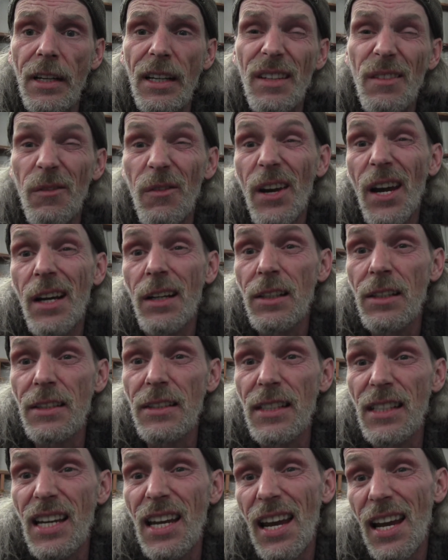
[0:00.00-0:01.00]
In fact,
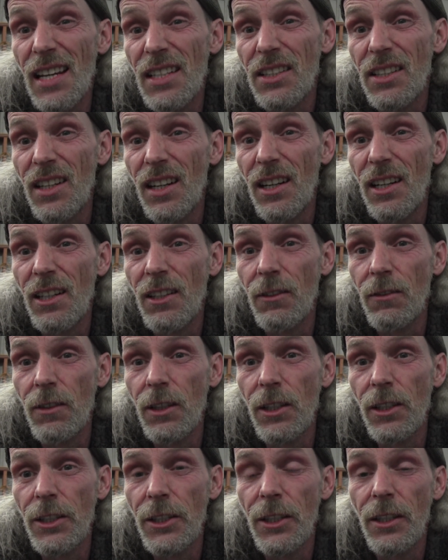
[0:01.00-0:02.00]
it's a cast iron
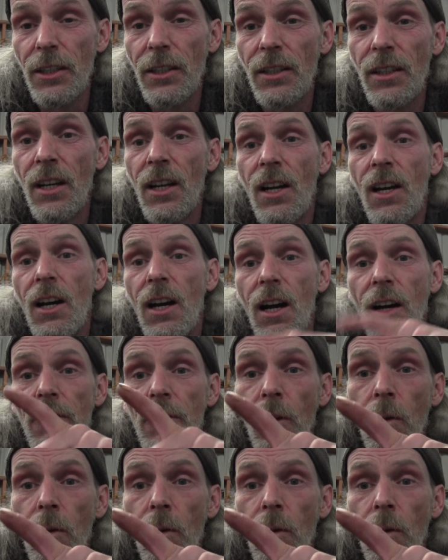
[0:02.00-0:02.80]
version of